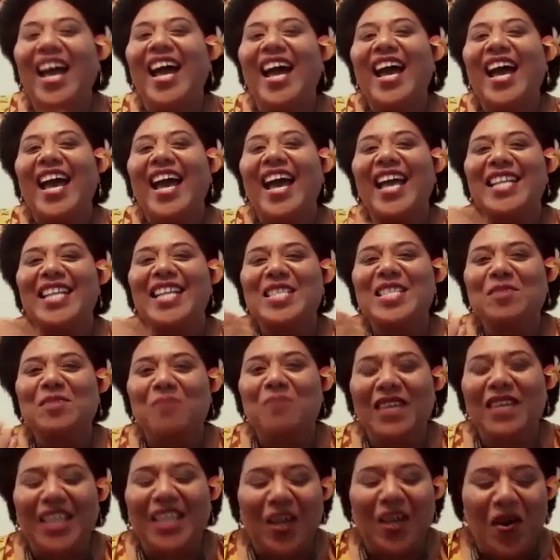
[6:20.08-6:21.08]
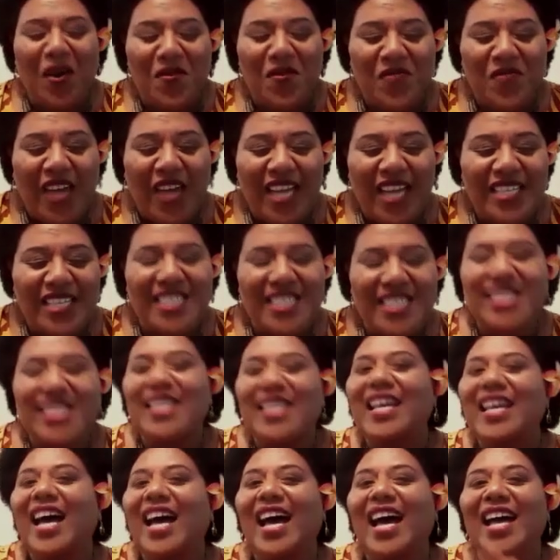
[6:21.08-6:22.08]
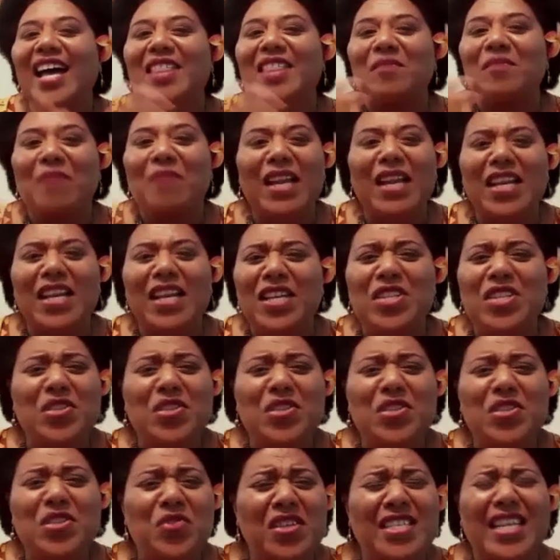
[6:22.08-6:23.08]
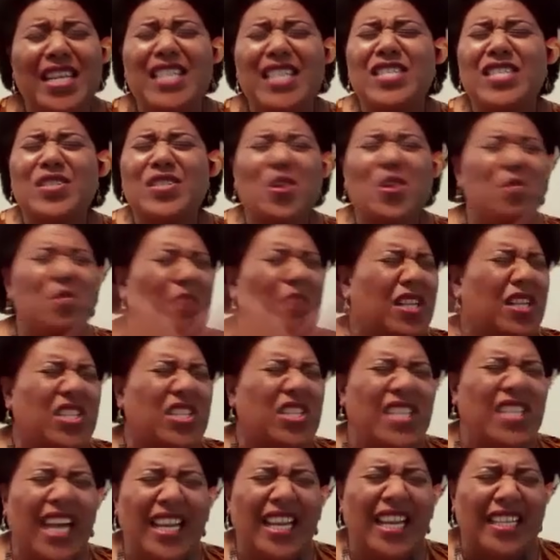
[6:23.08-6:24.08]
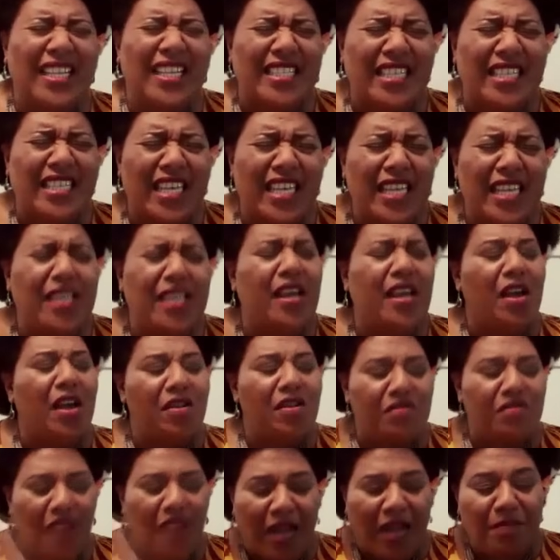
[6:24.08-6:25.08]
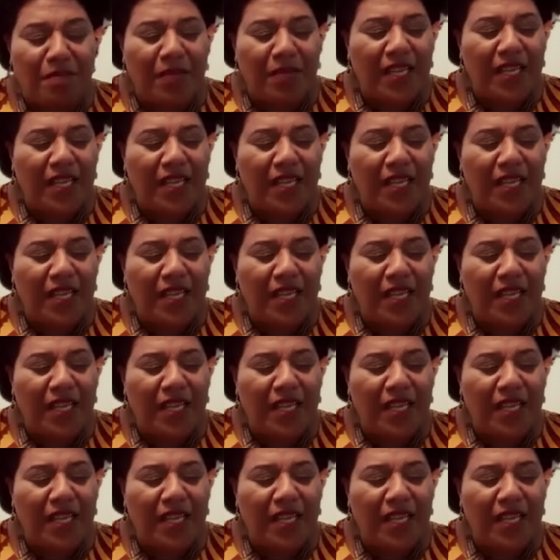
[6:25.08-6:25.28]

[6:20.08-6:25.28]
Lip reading: And speaking of that, the Melanesian region has so much talent in rugby,